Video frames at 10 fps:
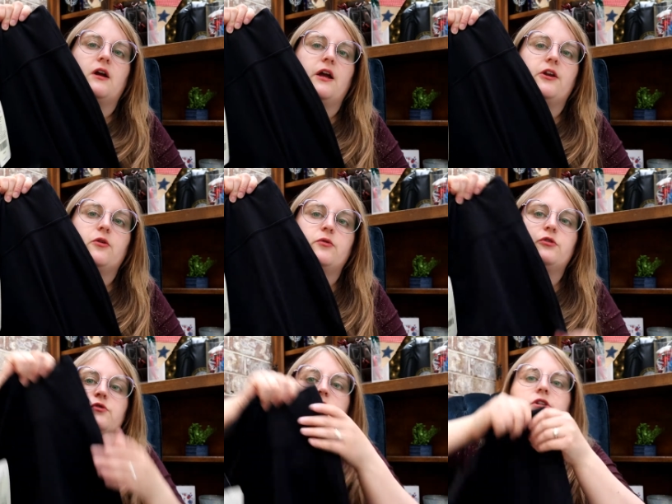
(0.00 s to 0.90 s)
I
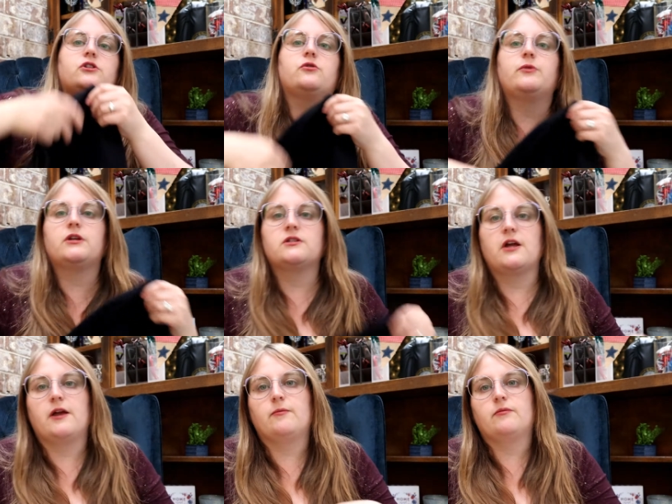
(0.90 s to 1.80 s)
don't usually do because
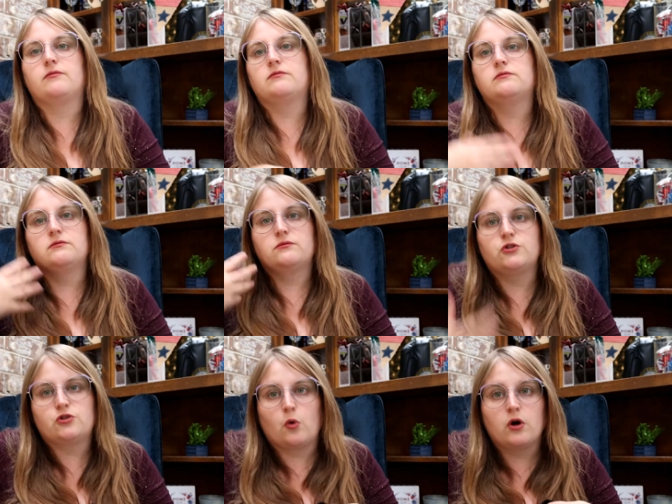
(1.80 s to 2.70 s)
I'm
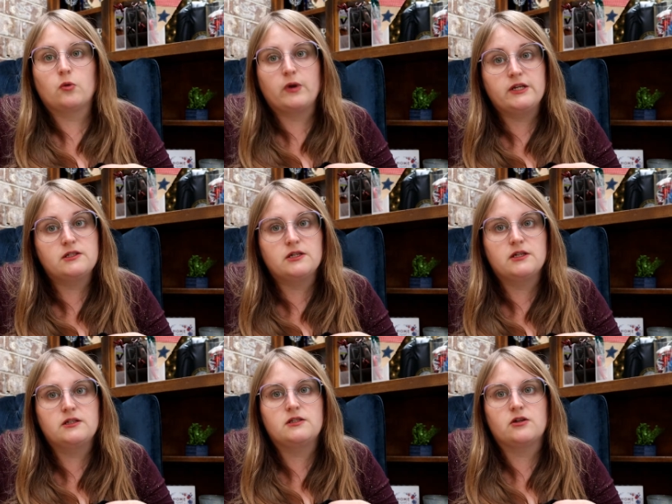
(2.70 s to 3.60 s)
short
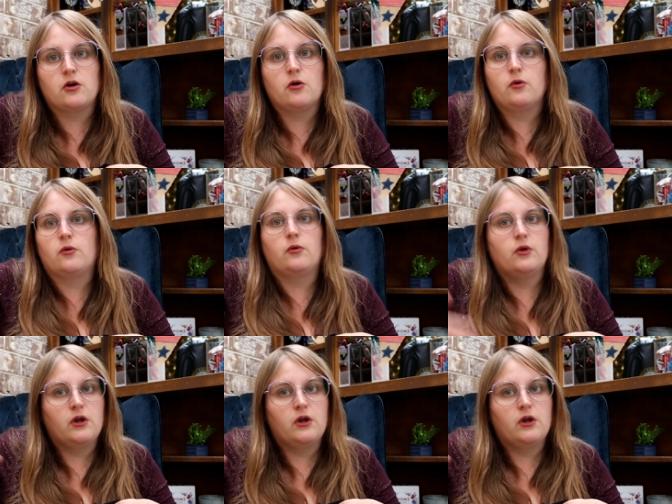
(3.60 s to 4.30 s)
waisted so